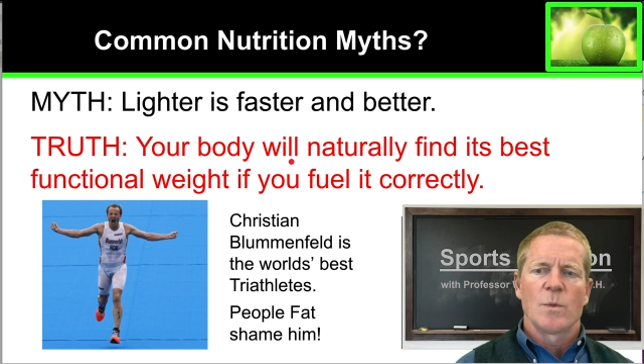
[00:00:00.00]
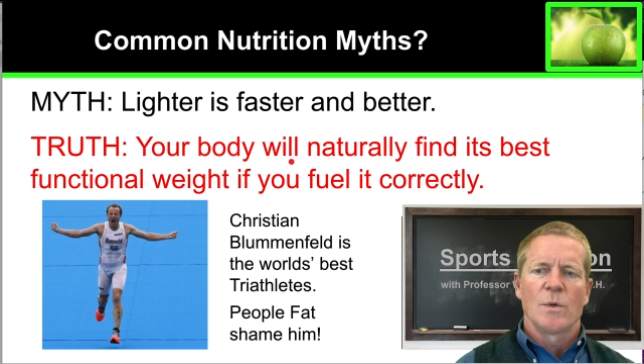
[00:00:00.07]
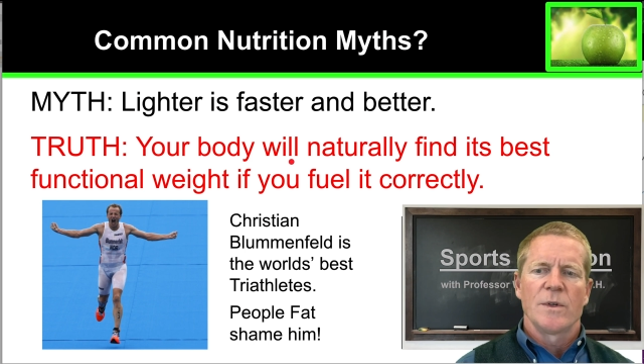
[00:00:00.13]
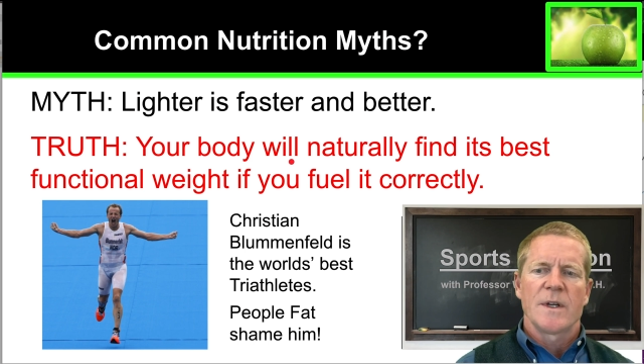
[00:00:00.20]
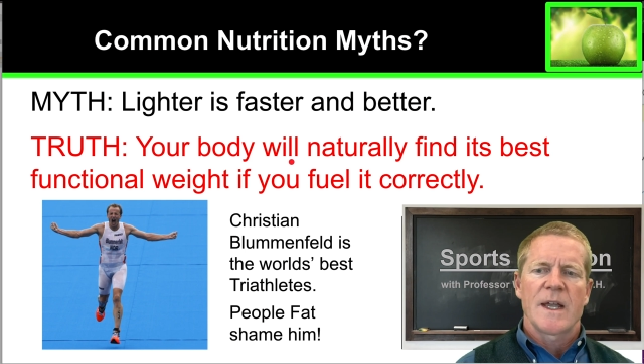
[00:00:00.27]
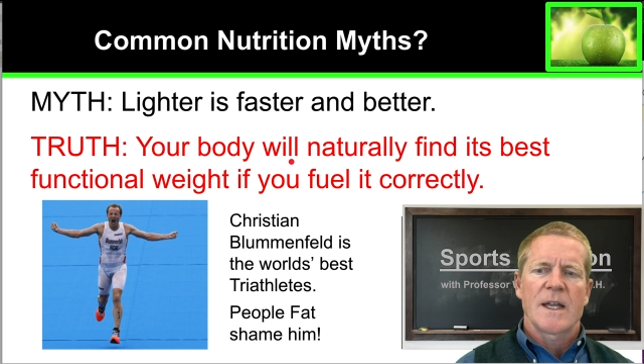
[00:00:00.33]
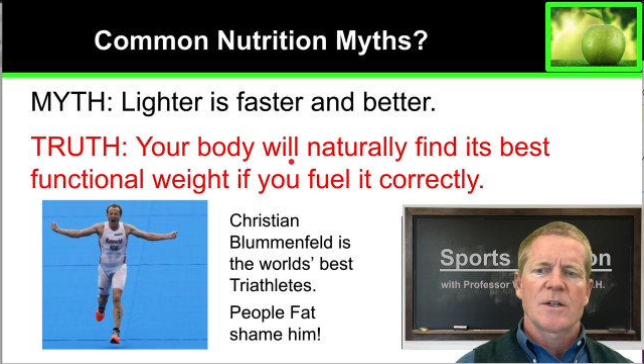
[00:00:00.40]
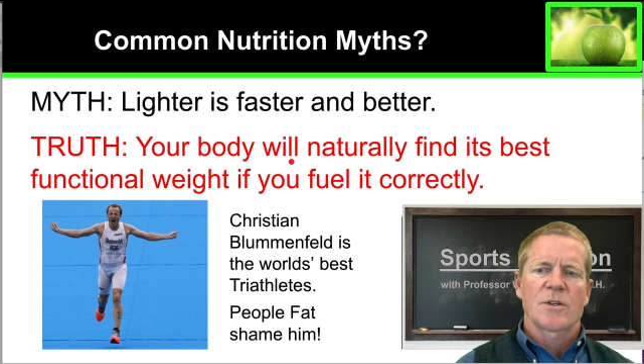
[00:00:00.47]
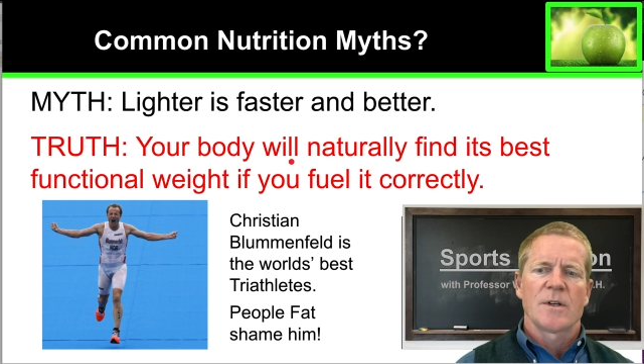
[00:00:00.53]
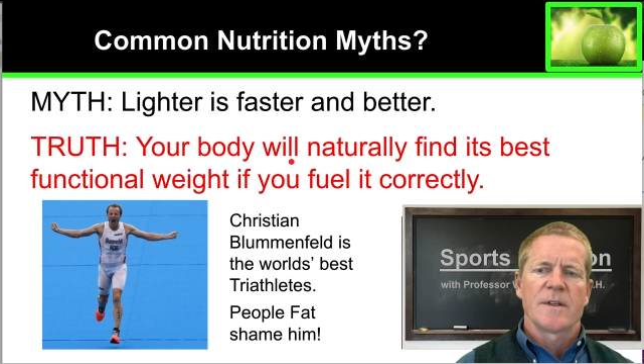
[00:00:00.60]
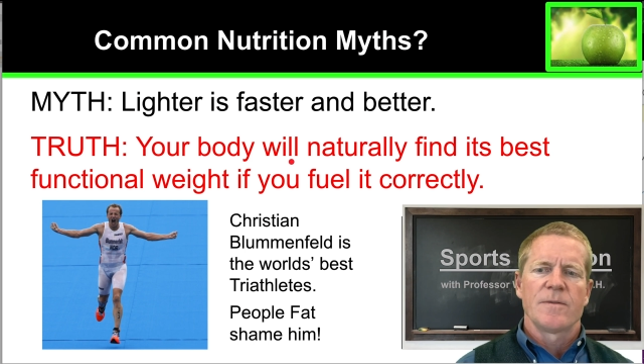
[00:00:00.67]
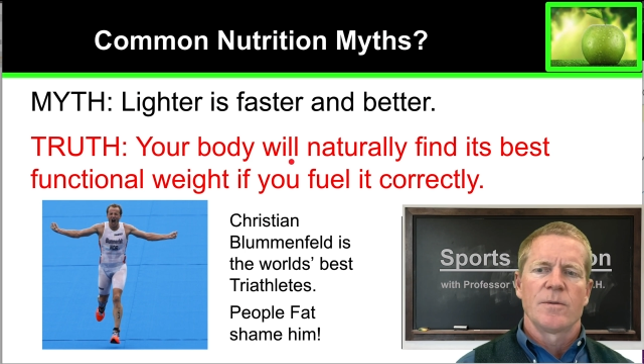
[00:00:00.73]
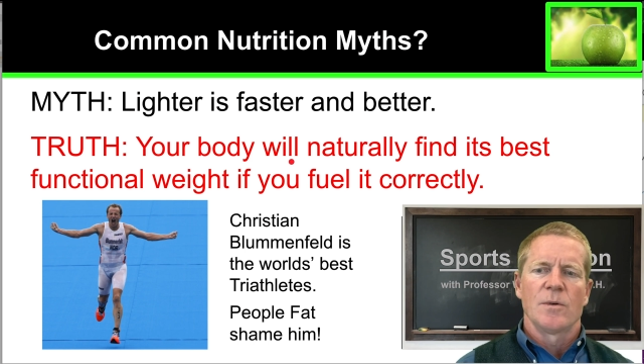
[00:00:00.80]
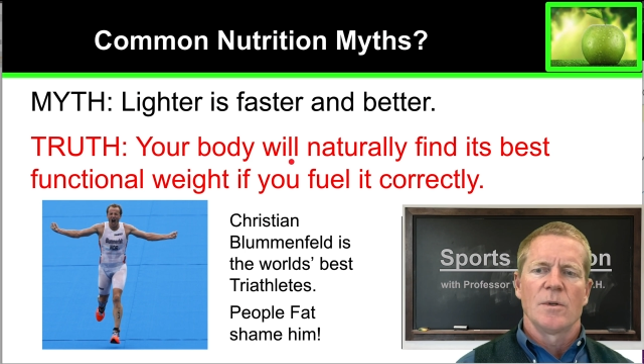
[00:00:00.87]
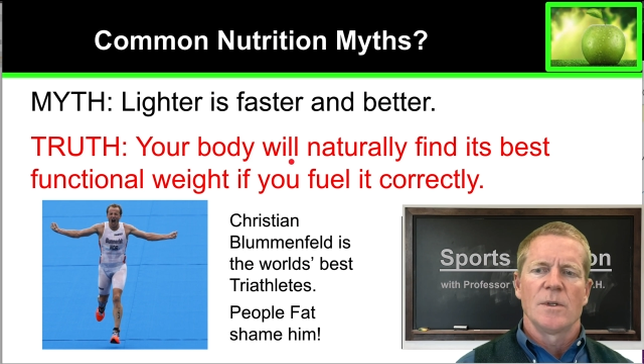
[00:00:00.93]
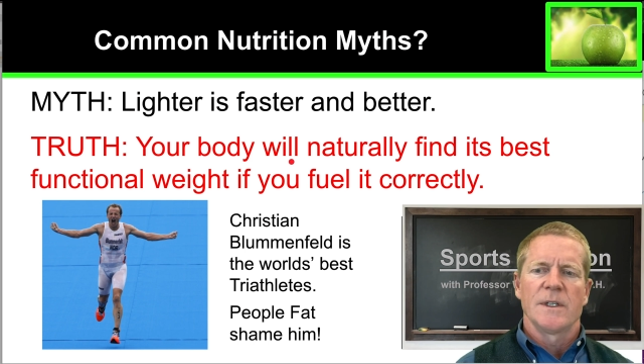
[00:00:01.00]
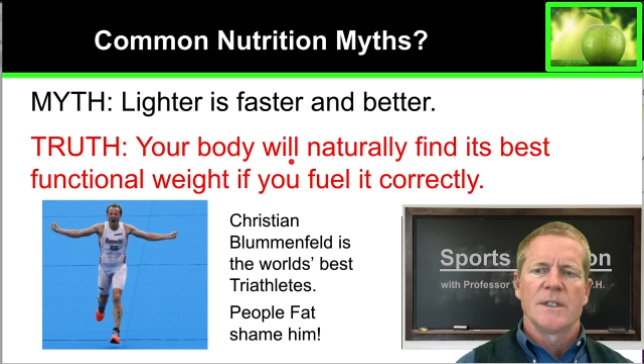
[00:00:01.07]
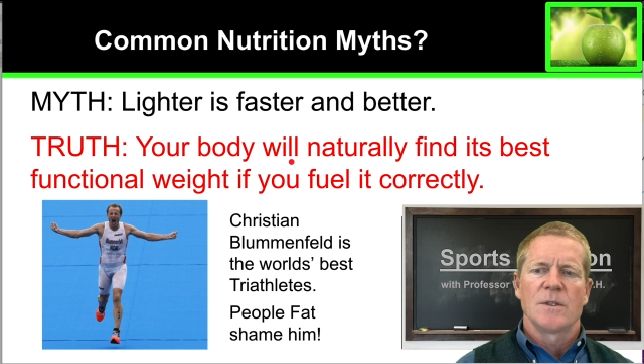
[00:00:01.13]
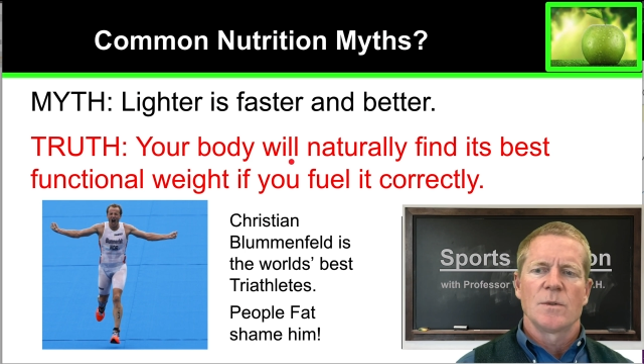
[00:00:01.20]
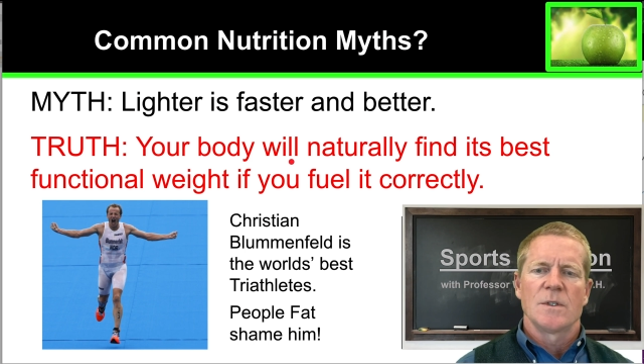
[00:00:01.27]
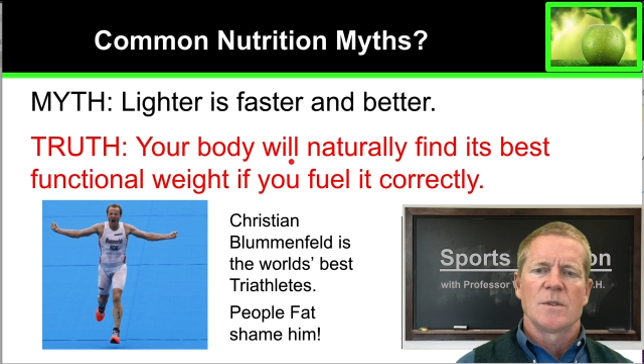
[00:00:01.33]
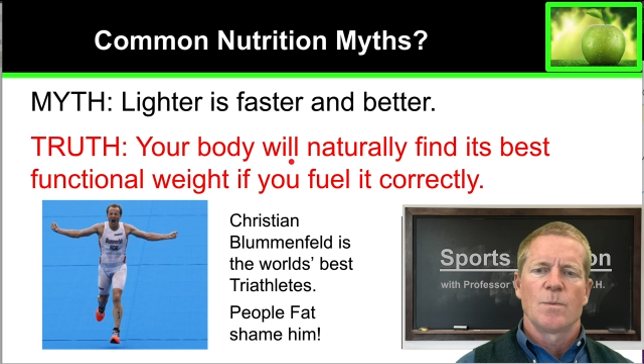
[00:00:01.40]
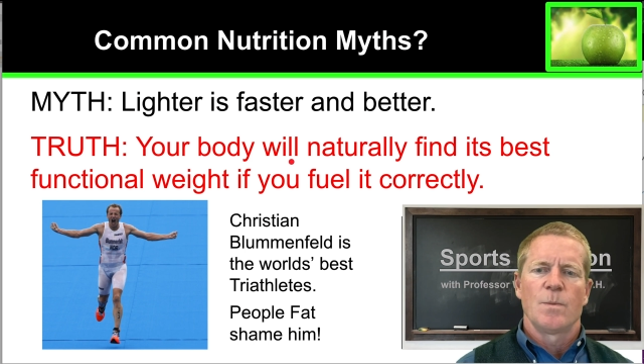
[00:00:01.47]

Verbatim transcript: will naturally fall into its